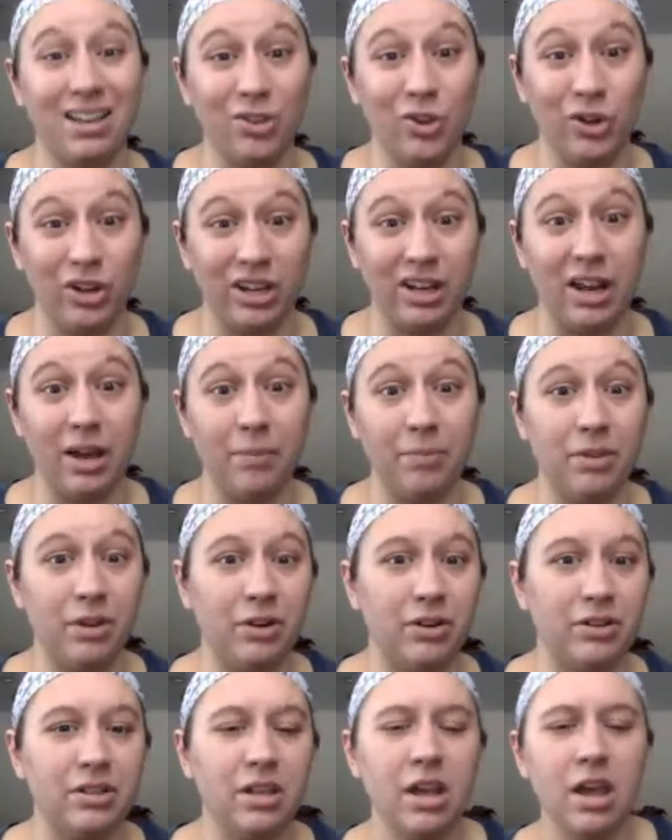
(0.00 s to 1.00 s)
I can look it
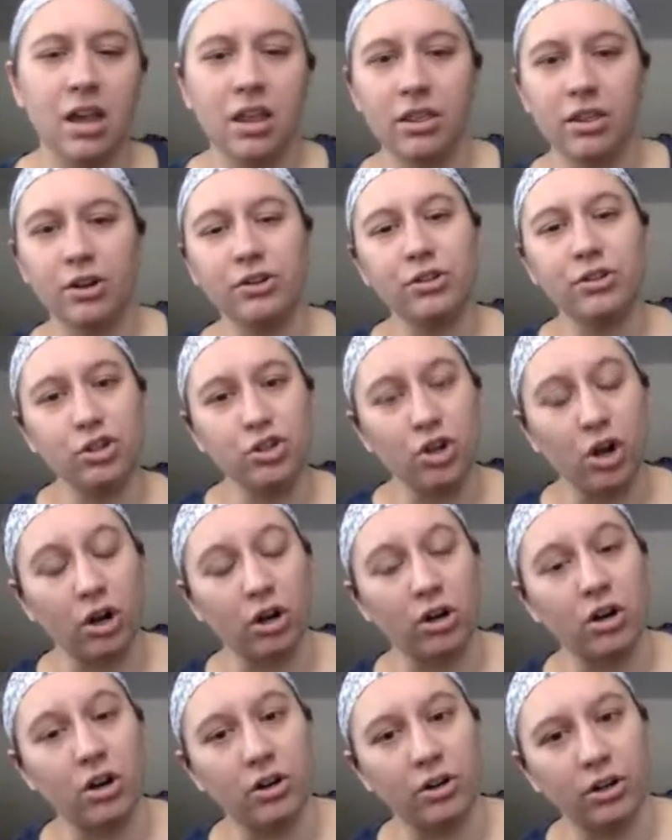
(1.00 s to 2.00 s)
up. There's a
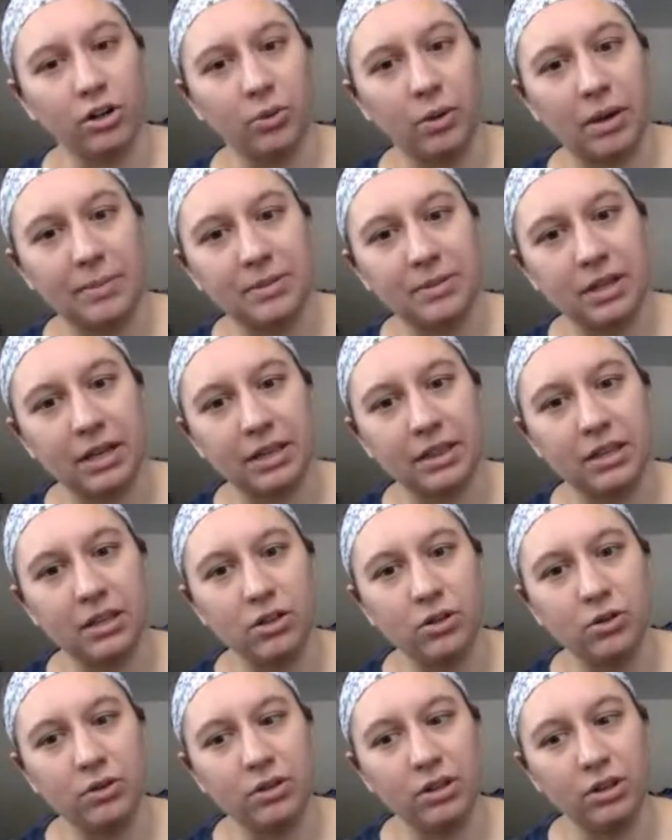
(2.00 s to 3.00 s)
chart on our website
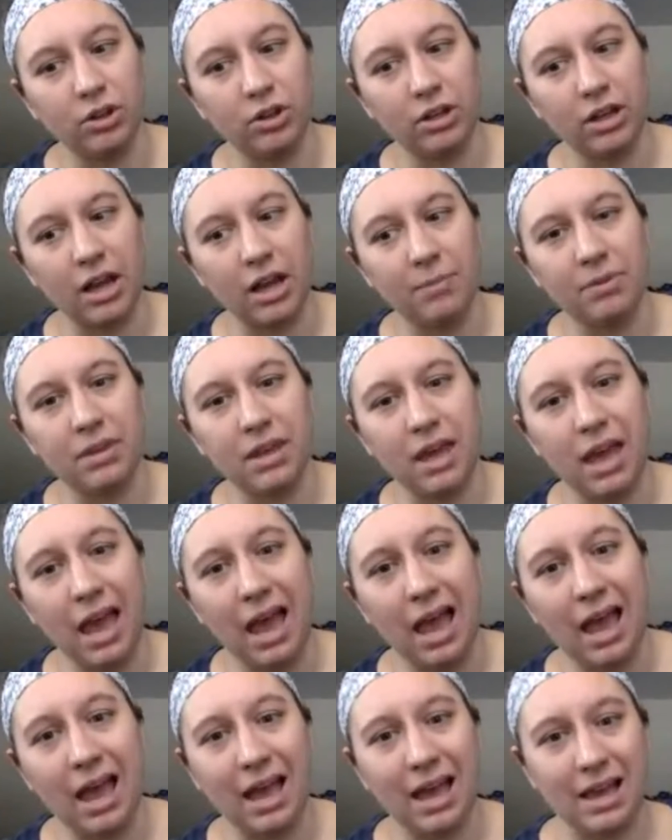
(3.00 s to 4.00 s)
that you can look up that
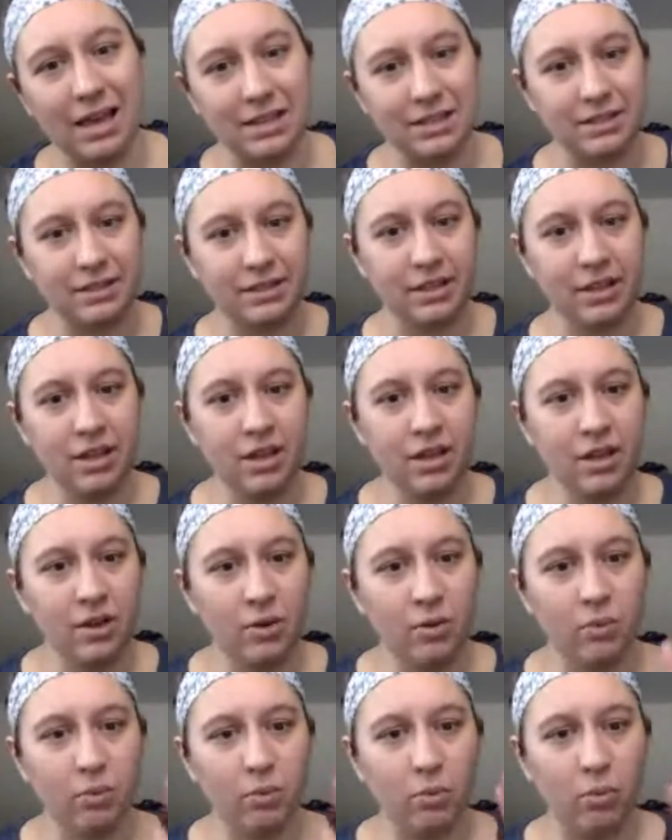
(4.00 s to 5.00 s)
has
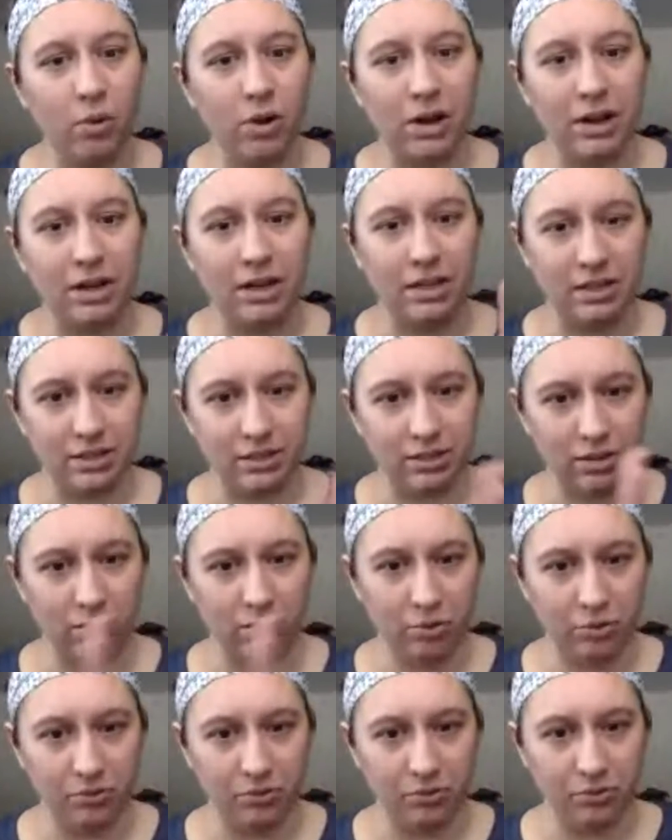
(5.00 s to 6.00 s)
what
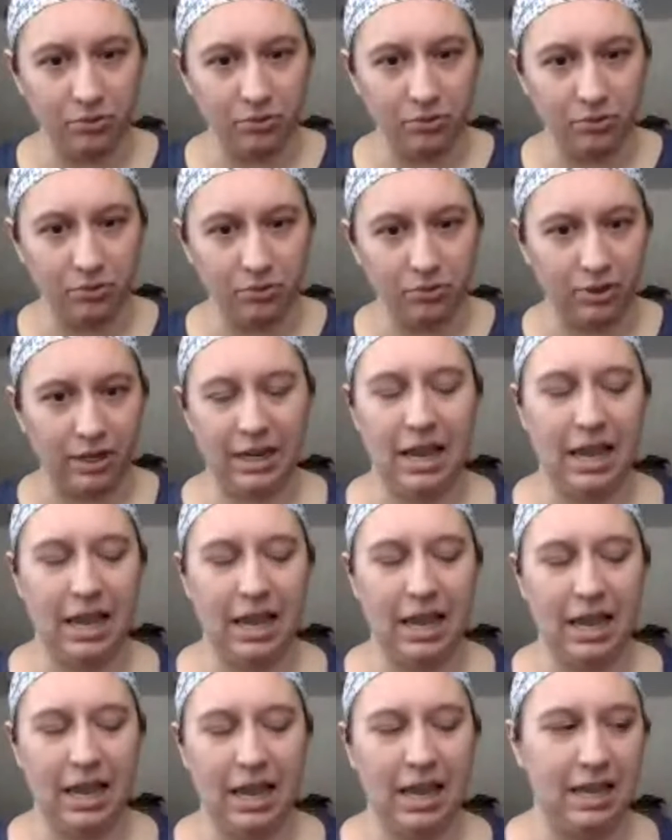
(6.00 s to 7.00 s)
is
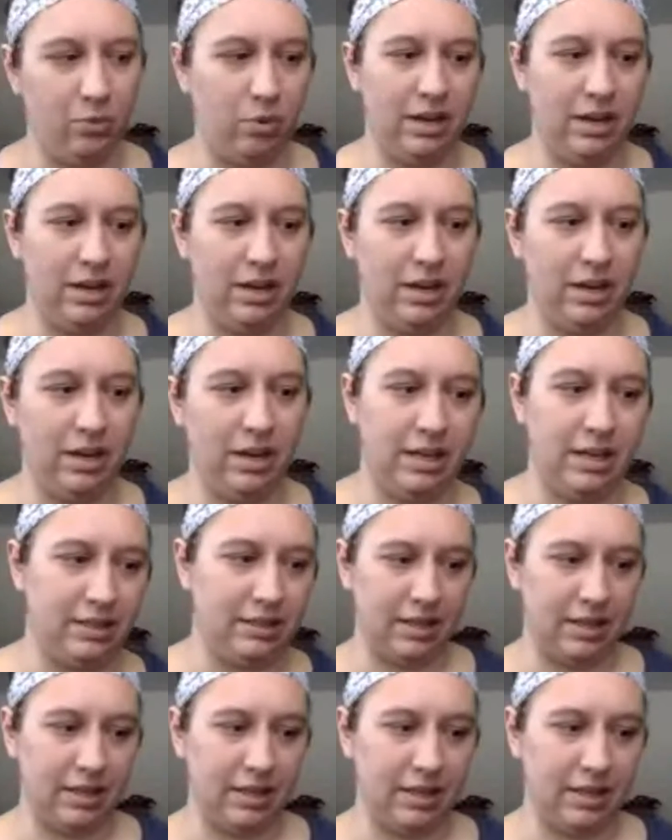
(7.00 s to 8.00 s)
gluten-free and what
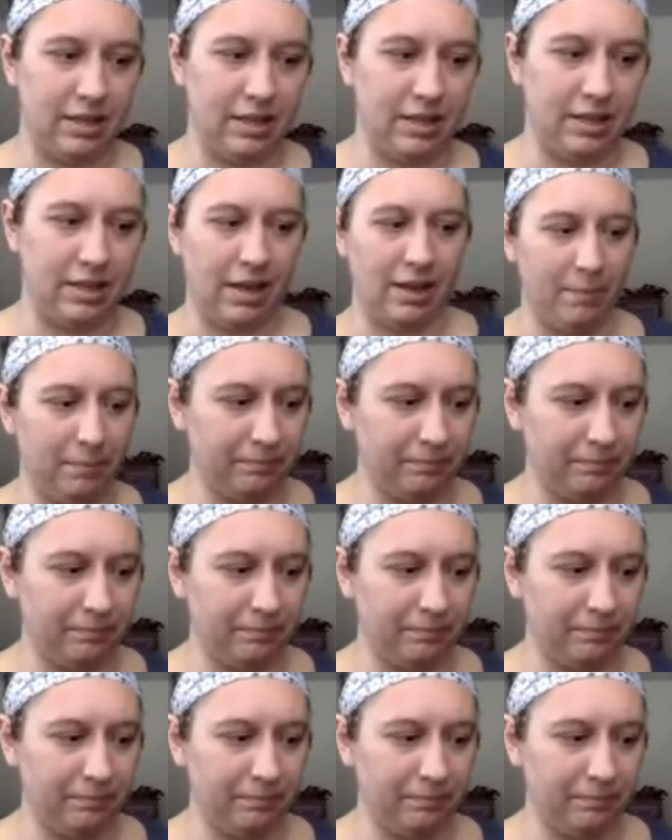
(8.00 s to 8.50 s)
is